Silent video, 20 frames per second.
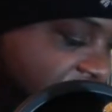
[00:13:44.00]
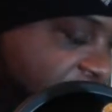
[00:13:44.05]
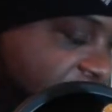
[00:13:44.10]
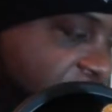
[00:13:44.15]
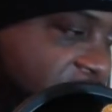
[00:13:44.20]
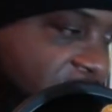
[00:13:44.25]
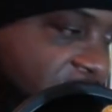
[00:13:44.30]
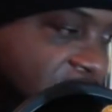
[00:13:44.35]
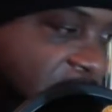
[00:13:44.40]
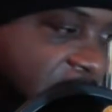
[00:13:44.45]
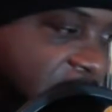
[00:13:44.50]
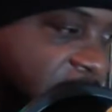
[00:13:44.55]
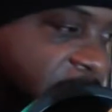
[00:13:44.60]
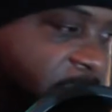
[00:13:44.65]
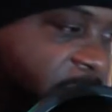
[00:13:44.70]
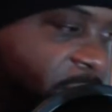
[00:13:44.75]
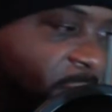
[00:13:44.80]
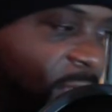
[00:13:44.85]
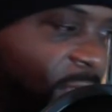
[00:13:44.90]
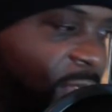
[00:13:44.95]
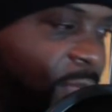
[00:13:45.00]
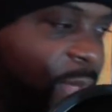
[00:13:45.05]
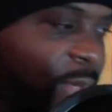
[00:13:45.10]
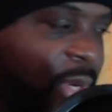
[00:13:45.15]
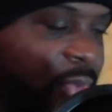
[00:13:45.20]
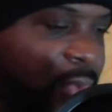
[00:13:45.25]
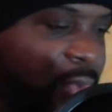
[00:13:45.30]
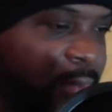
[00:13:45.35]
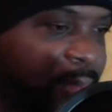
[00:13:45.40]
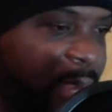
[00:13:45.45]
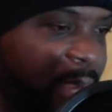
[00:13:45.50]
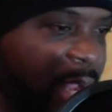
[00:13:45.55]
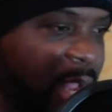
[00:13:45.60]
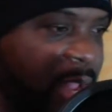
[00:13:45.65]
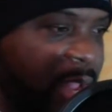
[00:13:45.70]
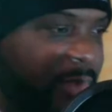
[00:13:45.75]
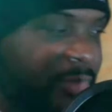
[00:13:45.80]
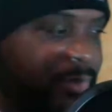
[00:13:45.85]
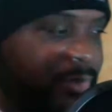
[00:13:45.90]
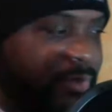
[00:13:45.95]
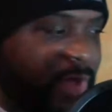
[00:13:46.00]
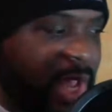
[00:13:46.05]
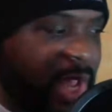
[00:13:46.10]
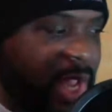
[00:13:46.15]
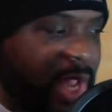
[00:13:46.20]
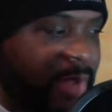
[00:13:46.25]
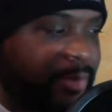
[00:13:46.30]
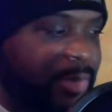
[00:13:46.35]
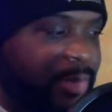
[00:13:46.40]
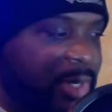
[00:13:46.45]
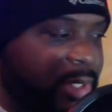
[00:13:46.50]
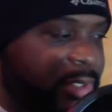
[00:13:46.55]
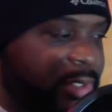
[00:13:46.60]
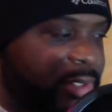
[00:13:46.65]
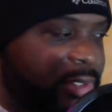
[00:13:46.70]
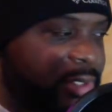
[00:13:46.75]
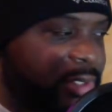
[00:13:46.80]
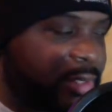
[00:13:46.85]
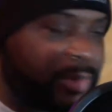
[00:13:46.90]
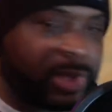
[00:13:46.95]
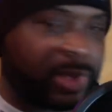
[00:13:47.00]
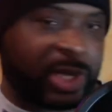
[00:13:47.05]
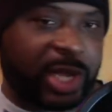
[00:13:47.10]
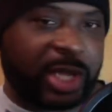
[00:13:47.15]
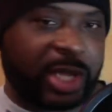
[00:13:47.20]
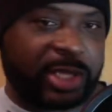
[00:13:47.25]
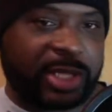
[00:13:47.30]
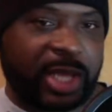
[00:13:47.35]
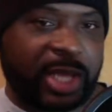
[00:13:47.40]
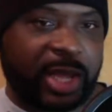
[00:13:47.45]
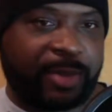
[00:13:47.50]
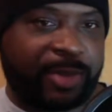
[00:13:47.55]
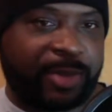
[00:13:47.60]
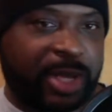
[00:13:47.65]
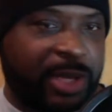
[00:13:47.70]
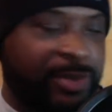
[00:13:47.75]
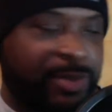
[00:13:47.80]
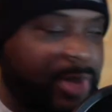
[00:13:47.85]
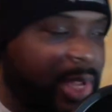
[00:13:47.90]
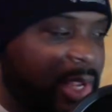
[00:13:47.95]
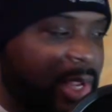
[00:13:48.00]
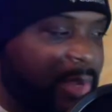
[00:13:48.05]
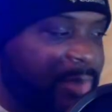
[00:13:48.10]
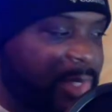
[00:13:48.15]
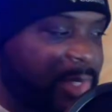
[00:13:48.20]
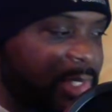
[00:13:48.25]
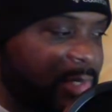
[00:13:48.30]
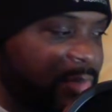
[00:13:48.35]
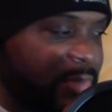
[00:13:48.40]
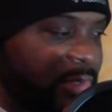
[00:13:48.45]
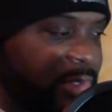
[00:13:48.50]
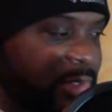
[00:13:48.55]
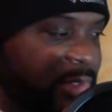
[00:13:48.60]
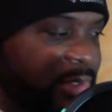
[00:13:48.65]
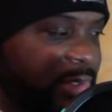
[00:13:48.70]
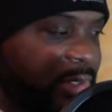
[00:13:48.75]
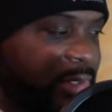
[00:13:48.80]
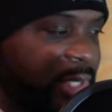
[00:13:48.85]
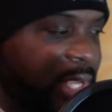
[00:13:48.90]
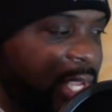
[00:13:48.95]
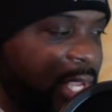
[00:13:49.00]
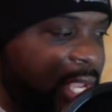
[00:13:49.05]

But yeah, if you want somebody want to buy it, $5 or something like that, PayPal me with your